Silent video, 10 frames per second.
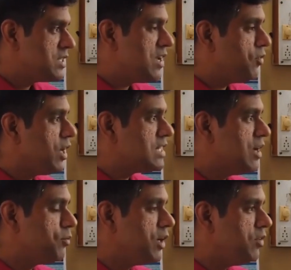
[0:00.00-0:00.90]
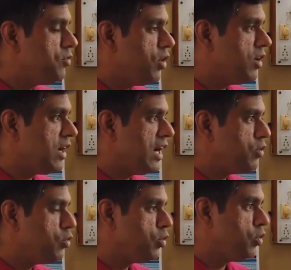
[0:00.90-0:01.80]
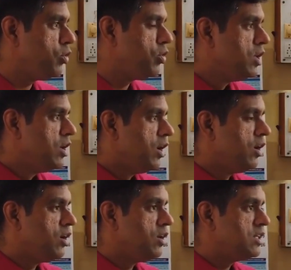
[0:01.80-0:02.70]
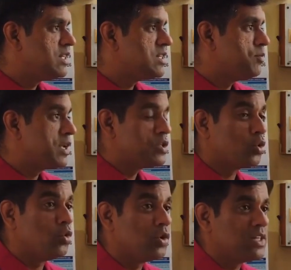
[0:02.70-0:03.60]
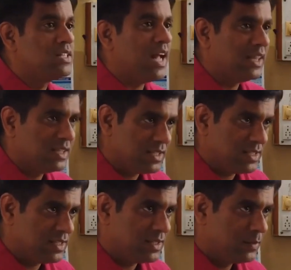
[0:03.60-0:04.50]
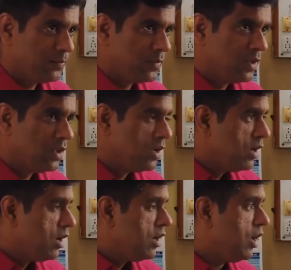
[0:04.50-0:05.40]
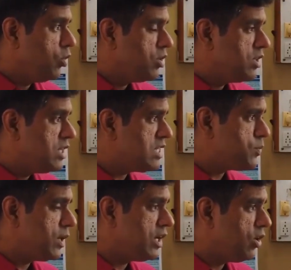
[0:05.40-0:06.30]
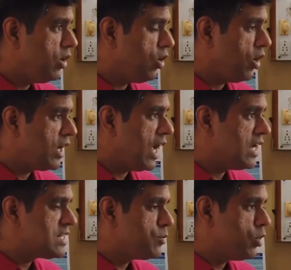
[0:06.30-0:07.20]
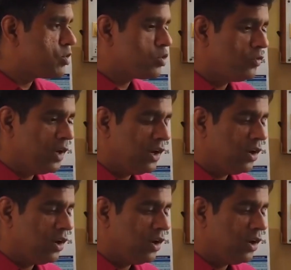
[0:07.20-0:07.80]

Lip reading: But say for example, if you are trying to grow this Mixococcus xanthus, Now, this particular organism also